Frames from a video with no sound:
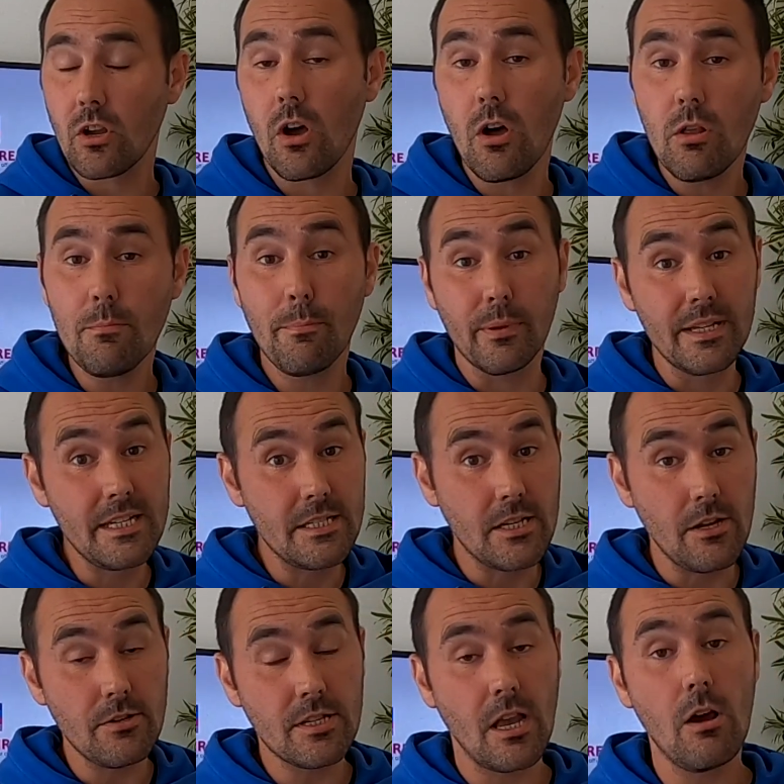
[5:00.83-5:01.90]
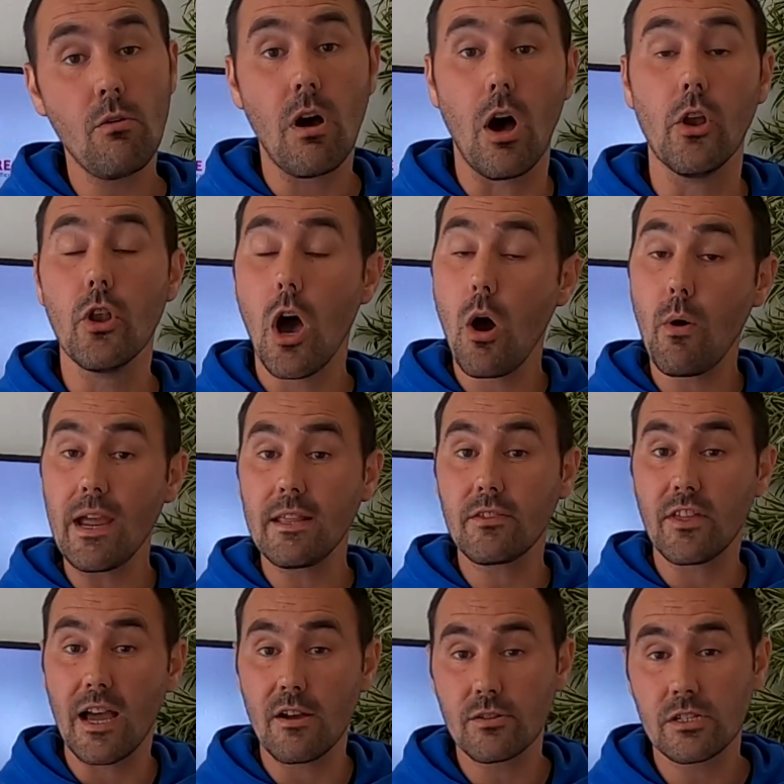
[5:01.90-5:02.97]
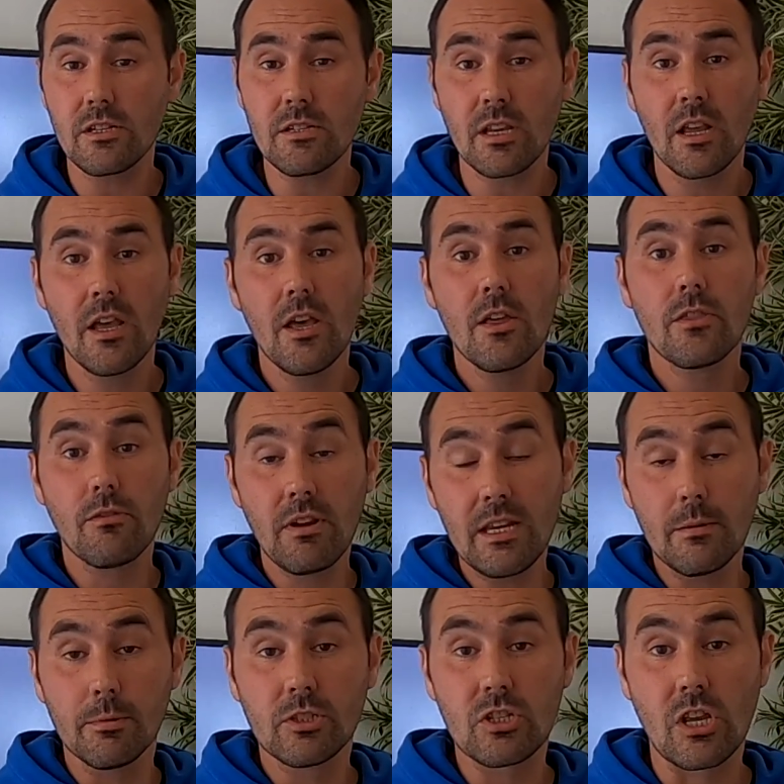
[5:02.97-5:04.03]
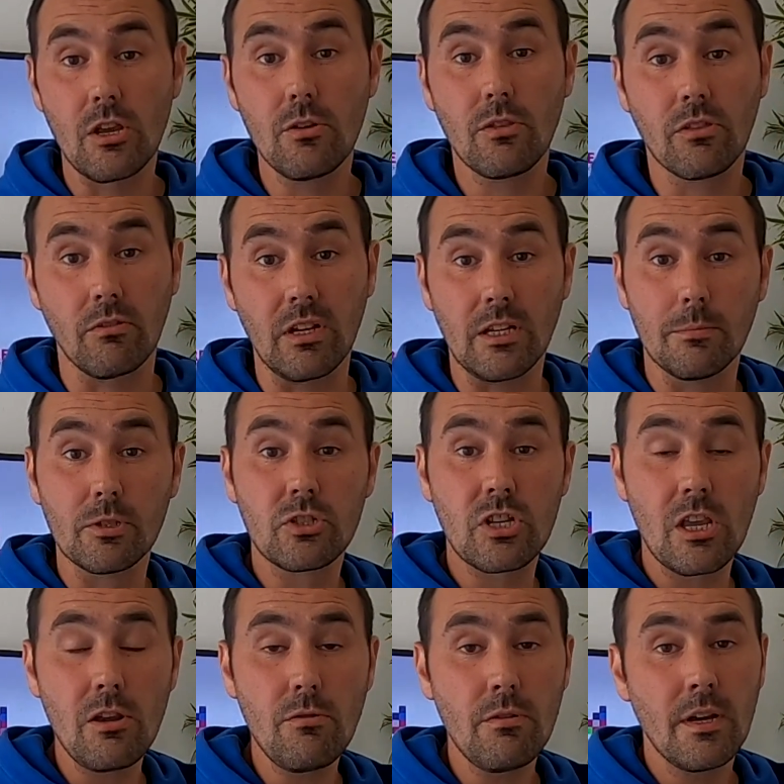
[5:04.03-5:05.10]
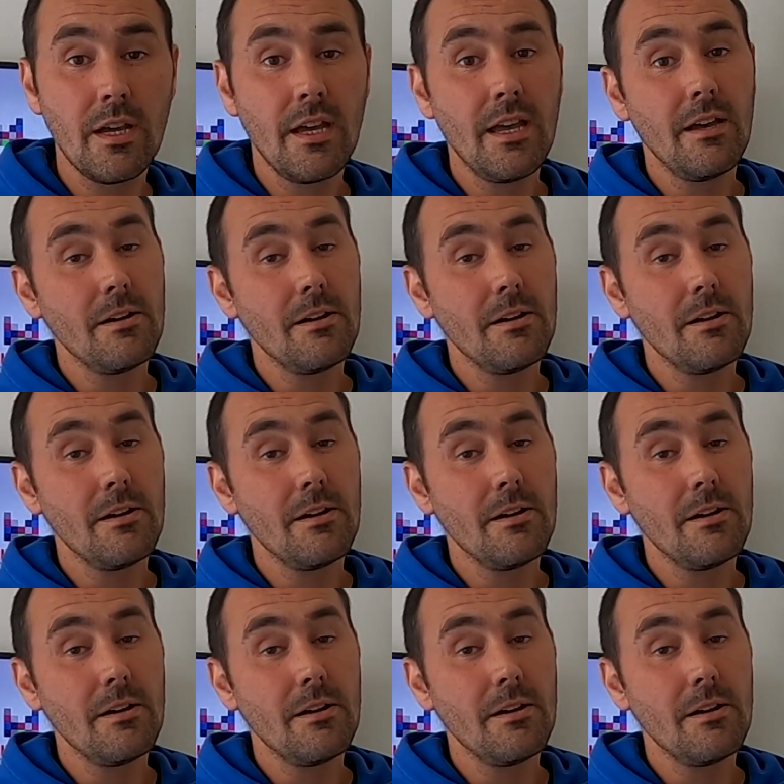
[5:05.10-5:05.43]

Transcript: a call, please do so on 08000 322 322,